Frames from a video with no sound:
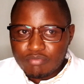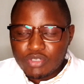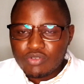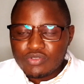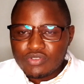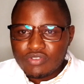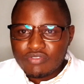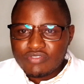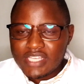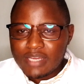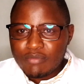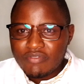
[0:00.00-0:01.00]
because of
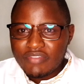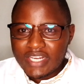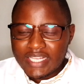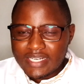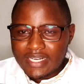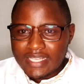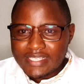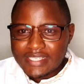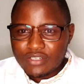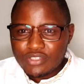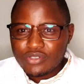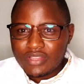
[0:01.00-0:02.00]
some of the
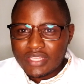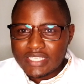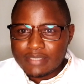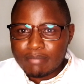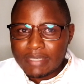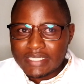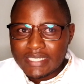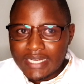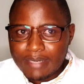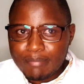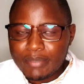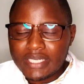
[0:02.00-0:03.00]
laceration that might
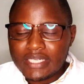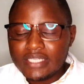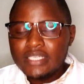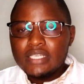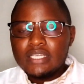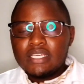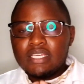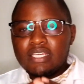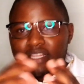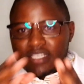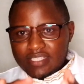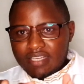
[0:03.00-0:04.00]
happen
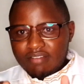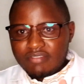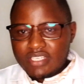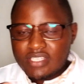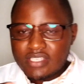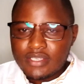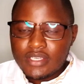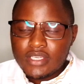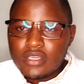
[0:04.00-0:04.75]
in the cervix,